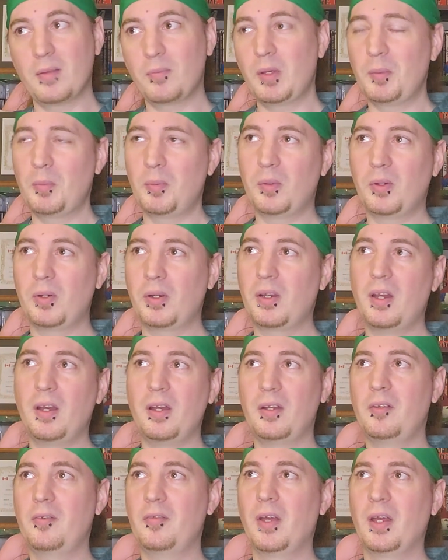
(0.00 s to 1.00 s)
and people are
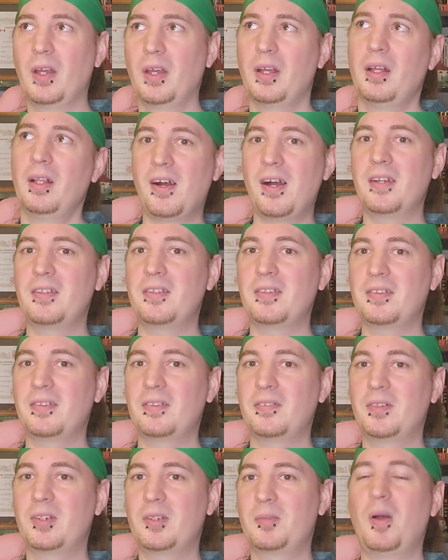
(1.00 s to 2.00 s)
kind of not
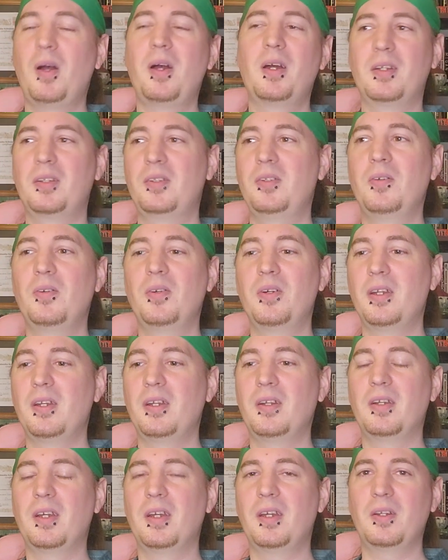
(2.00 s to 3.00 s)
responding to
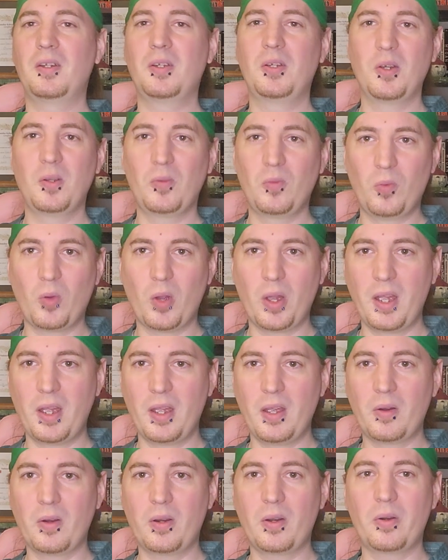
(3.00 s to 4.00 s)
it in a good
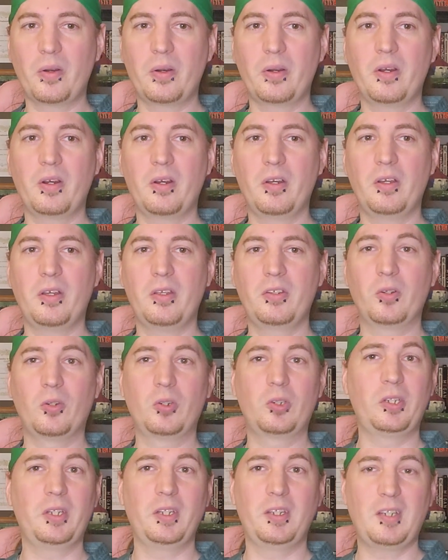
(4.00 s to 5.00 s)
way or a
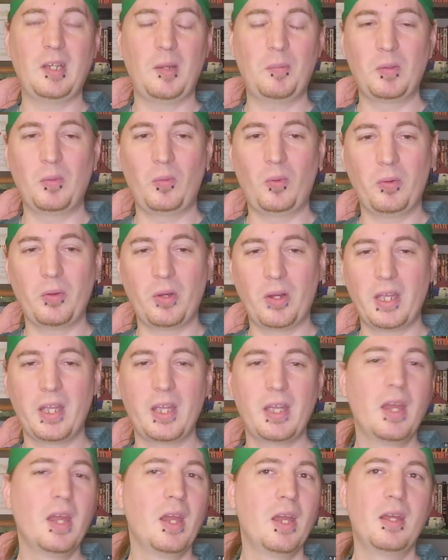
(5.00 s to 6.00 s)
socially acceptable
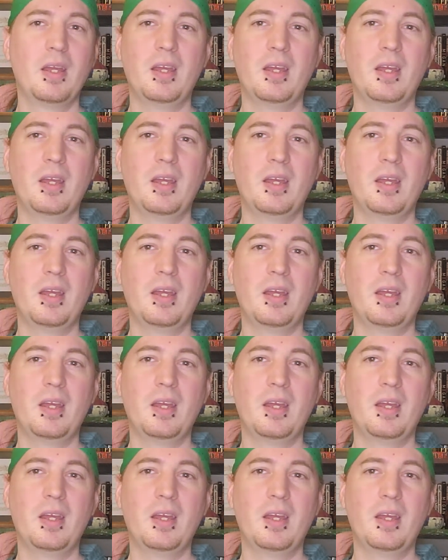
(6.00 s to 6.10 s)
way,